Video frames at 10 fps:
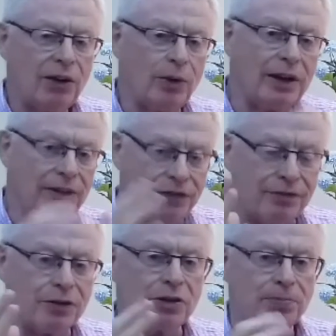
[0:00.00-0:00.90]
we can have
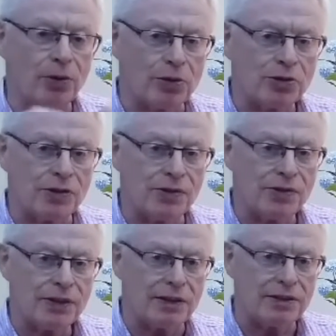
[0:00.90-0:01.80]
different
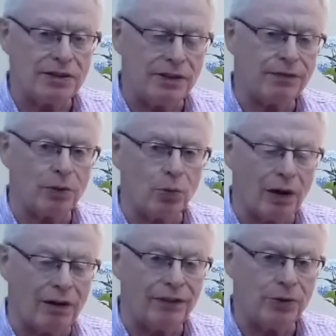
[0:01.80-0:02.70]
approaches and different
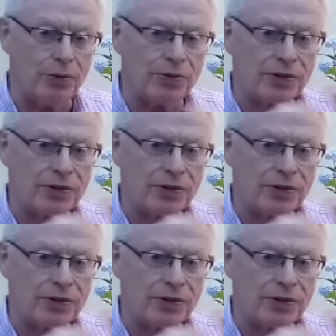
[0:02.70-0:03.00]
worldviews,